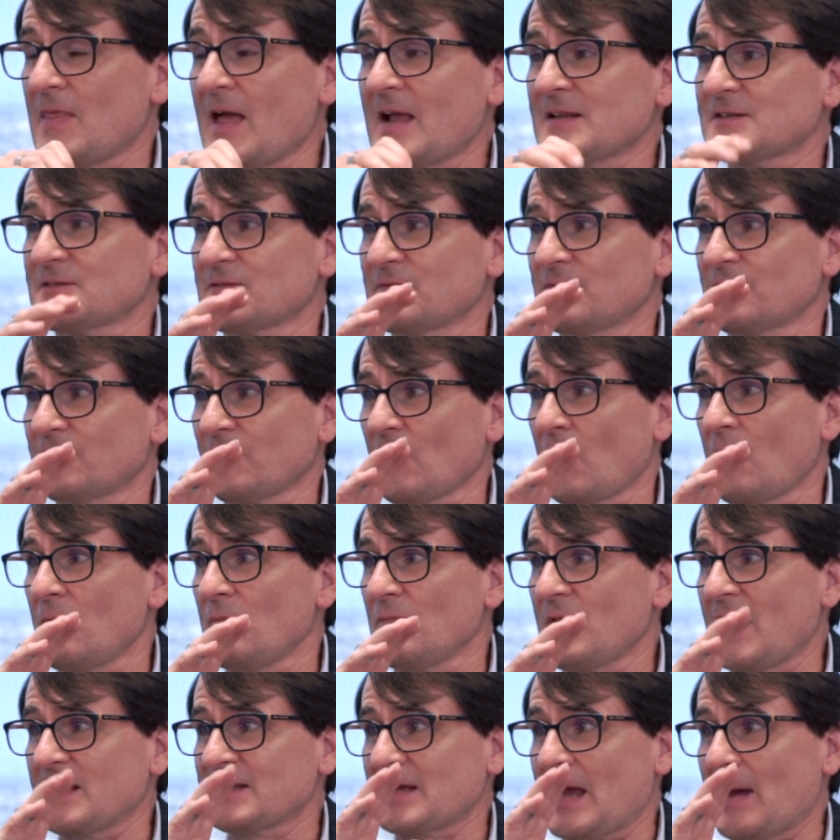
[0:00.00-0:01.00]

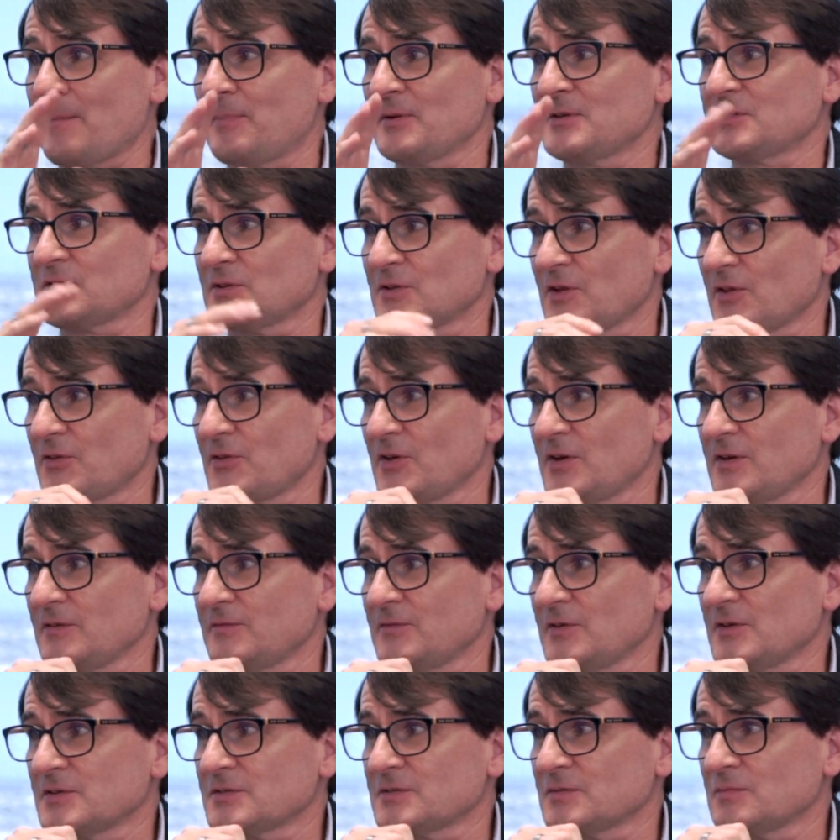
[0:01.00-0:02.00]
And that's up until the
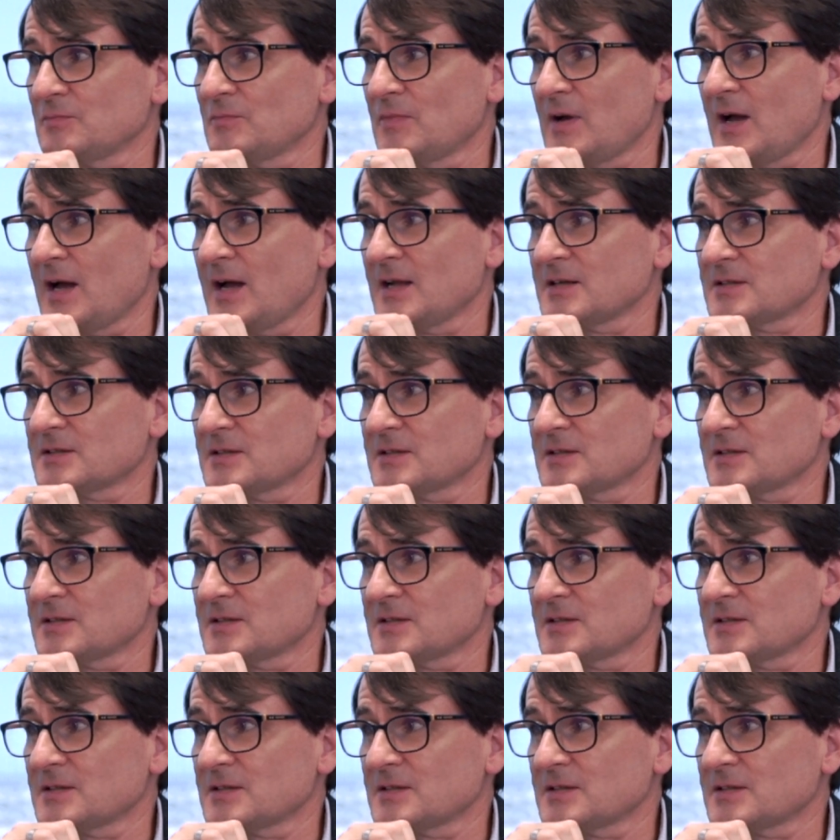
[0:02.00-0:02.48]
31st of March.